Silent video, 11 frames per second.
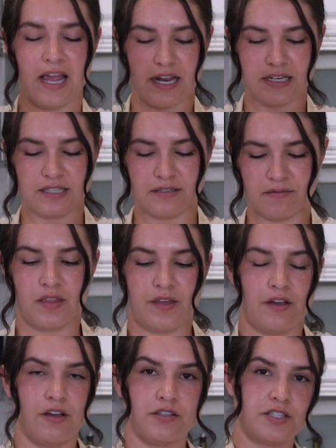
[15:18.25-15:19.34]
And they
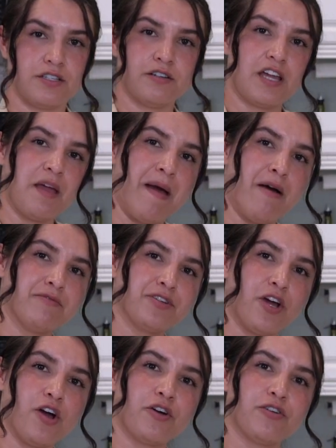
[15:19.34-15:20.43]
all still came out
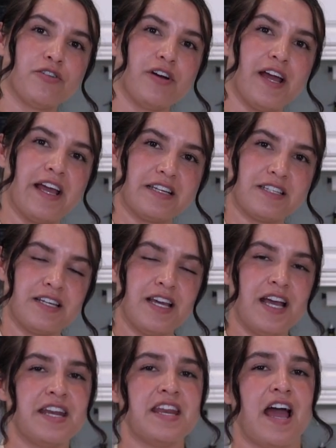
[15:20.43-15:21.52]
great.
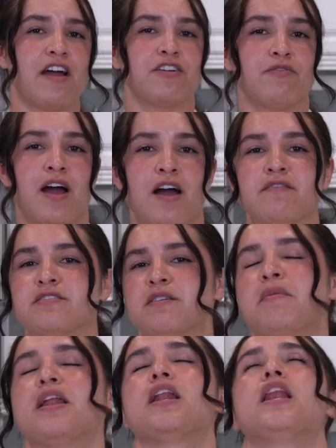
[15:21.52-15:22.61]
Now you have
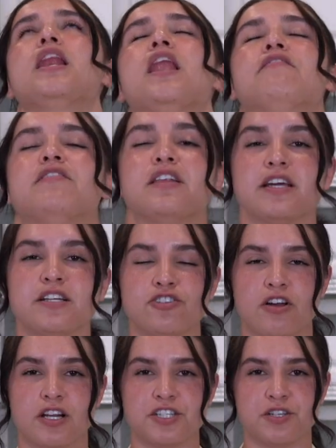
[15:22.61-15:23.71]
some lovely
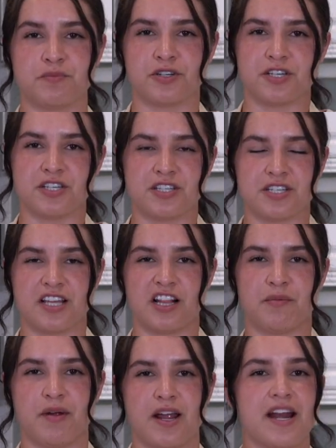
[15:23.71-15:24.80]
chocolate chip cookies to
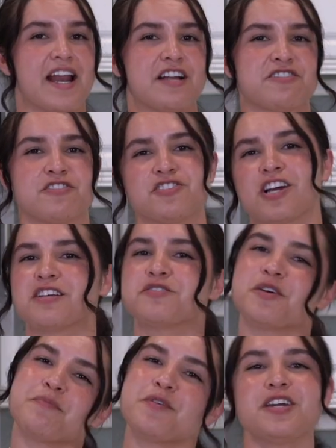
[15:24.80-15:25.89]
celebrate National Chocolate
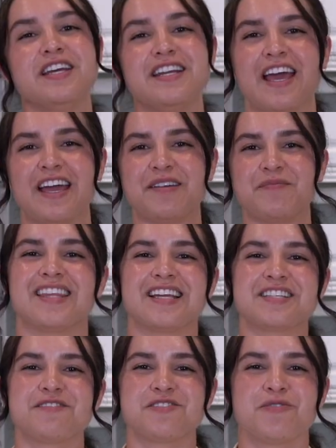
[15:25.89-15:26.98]
Chip Cookie Day.
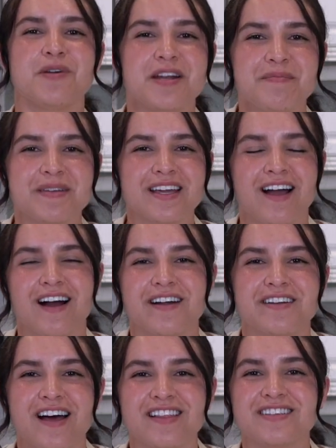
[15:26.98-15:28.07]
Thanks for joining me
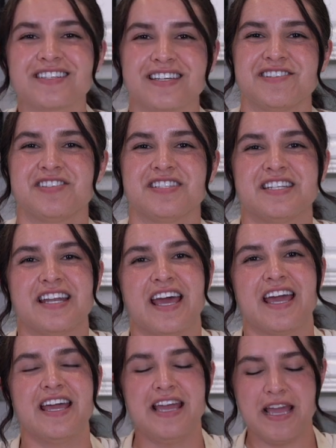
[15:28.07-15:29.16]
on Nala's Kitchen
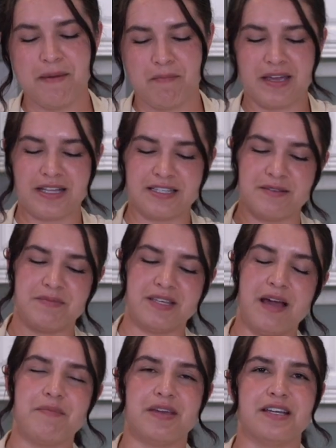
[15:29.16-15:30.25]
today, making some
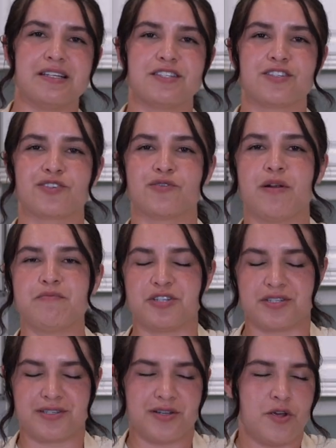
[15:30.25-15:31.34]
yummy,
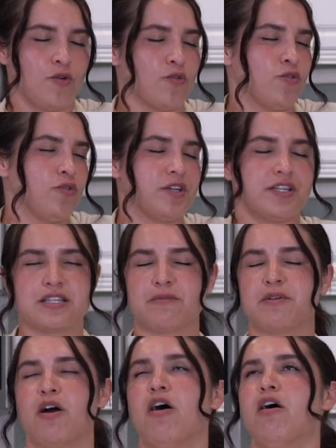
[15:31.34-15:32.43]
scrumptious cookies that
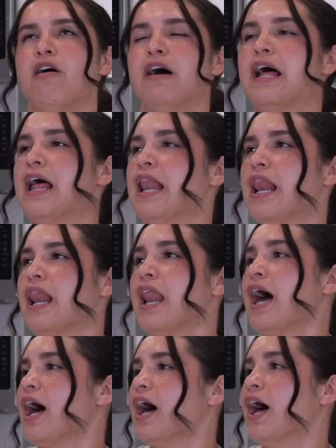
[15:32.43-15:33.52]
we all
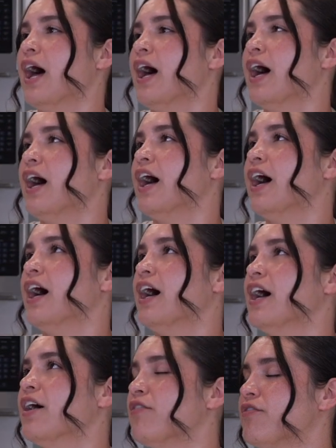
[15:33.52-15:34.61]

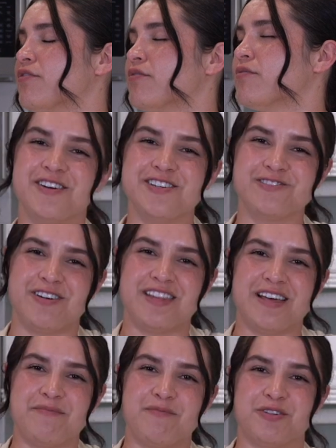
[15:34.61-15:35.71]
love. Go enjoy
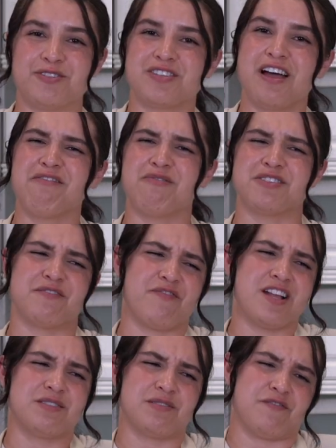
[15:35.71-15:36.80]
them with yourself, with some
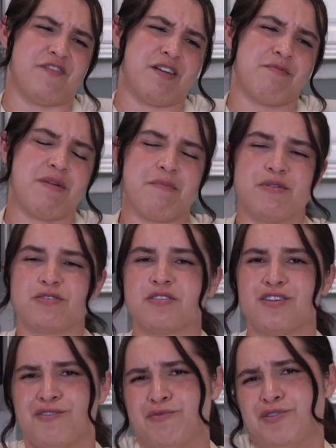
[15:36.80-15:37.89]
friends, with some family members,
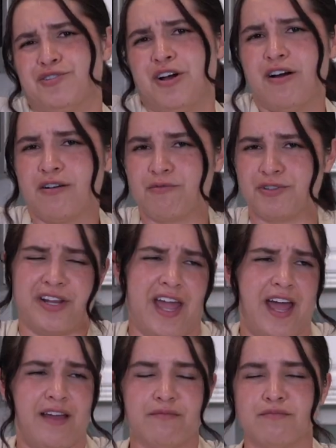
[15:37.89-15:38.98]
with your dog, with your
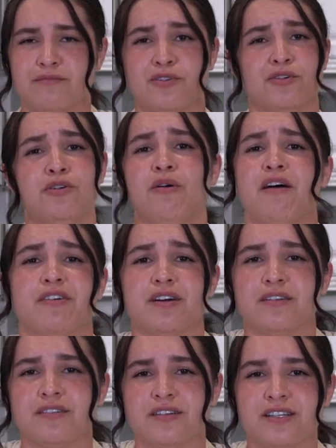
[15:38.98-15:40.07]
cat, whoever.
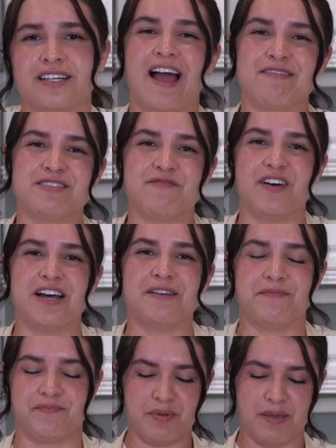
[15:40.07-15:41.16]
Have some
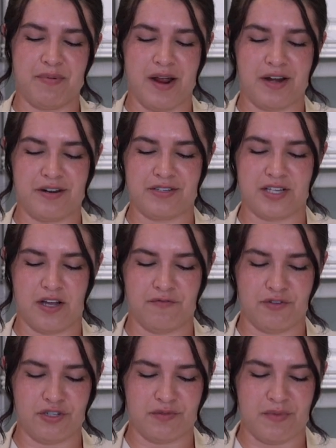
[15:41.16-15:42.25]
fun. Be proud of yourself.
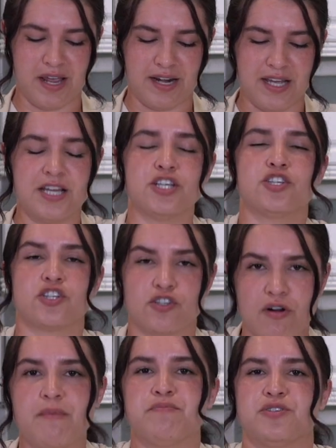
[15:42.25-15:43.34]
You just made
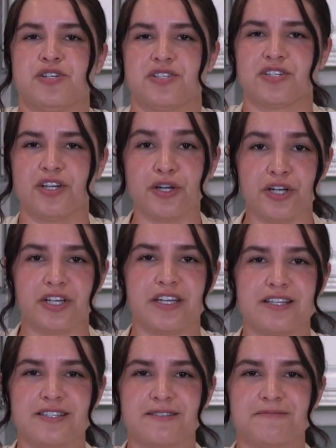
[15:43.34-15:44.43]
scrumptious
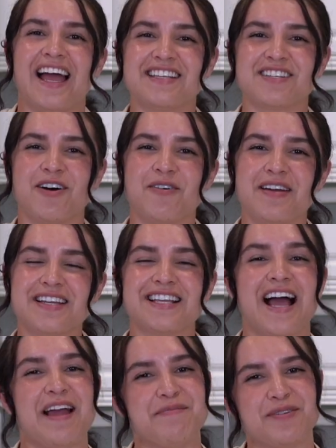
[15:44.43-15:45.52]
cookies. As always,
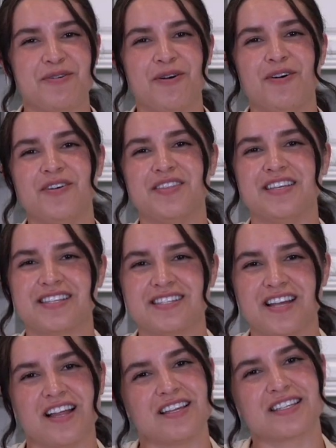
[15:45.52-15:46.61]
I'm Nicole and this is
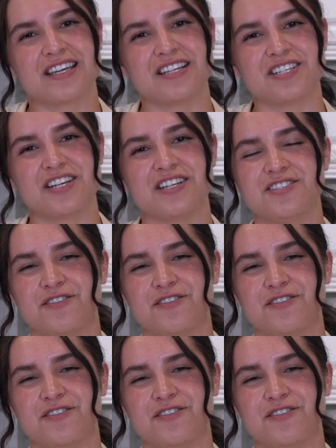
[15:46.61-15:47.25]
Nala's Kitchen.